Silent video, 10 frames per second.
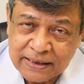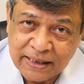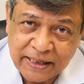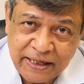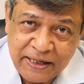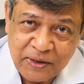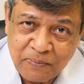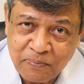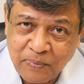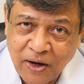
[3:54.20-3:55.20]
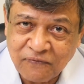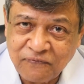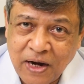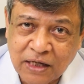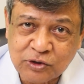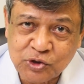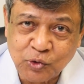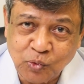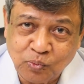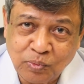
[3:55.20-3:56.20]
The kingdom of
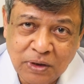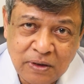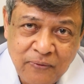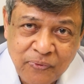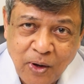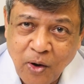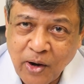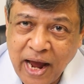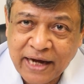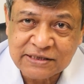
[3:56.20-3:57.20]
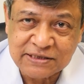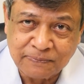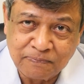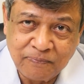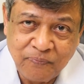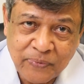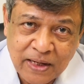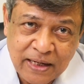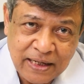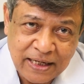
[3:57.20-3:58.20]
Aksum or Aksum
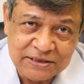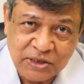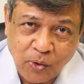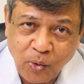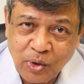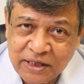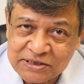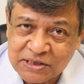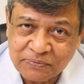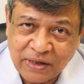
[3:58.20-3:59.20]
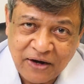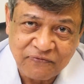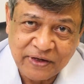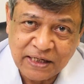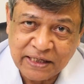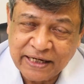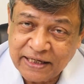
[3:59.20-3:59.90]
is the oldest of the African